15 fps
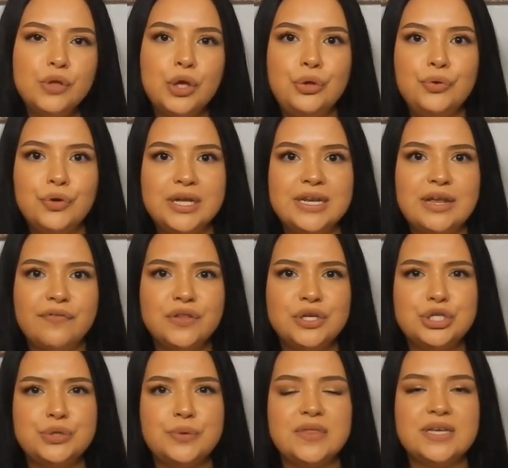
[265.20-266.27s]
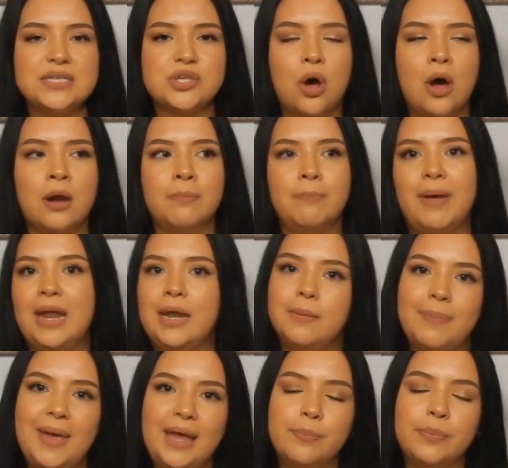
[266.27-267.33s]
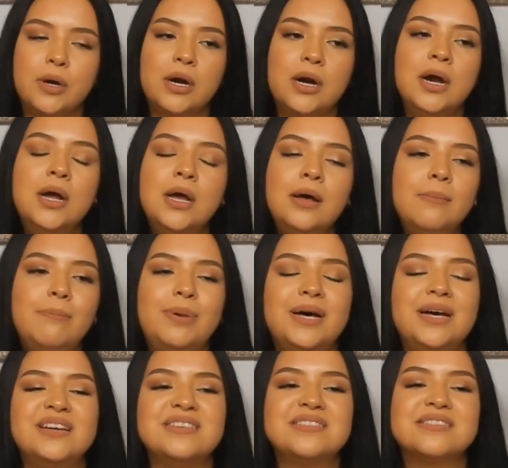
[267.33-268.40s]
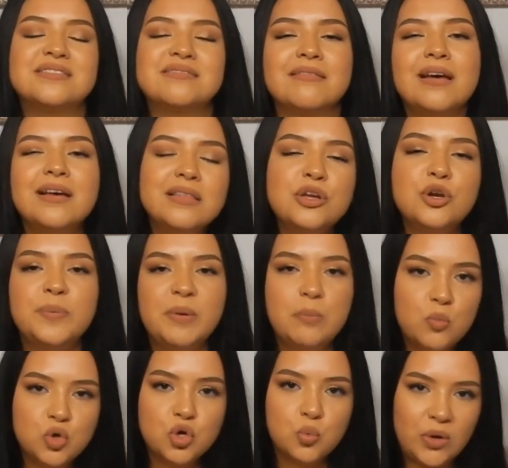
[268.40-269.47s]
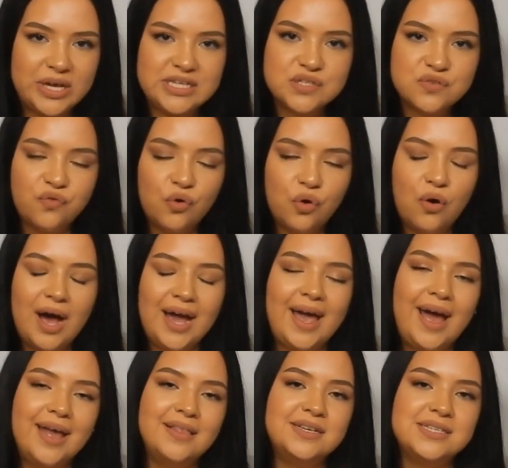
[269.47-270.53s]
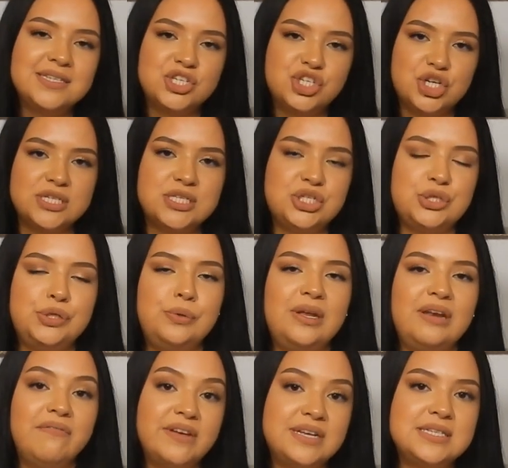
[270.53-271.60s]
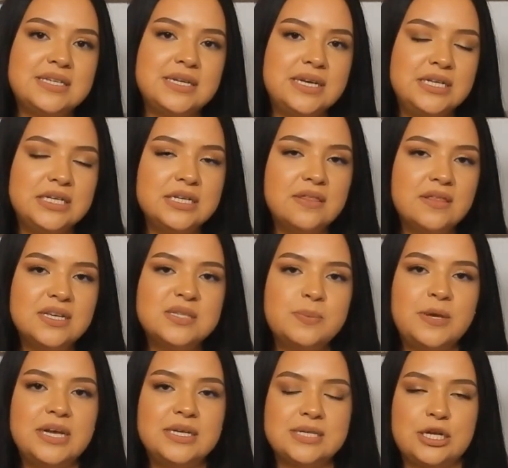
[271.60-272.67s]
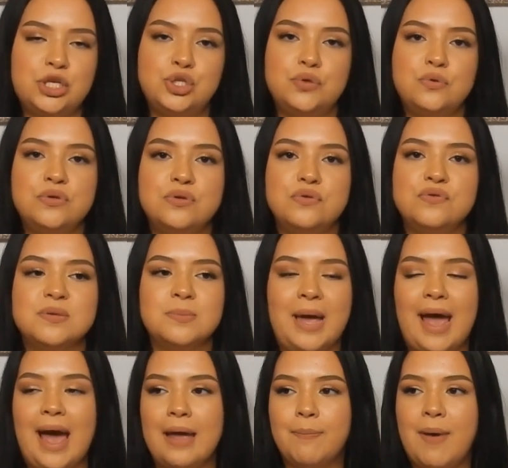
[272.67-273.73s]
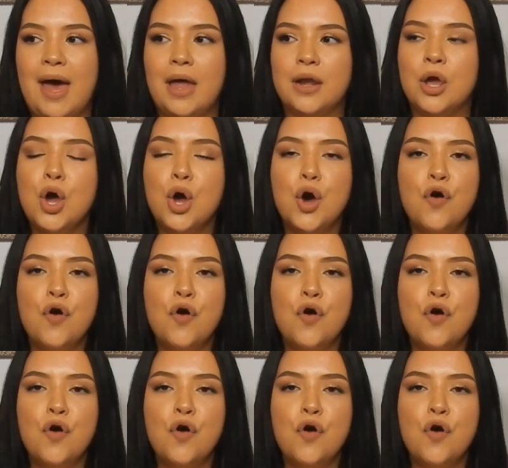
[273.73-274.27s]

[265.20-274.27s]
you can definitely do this on pen and paper, but it's a little bit more wasteful. I highly suggest you investing into this because I do use my iPad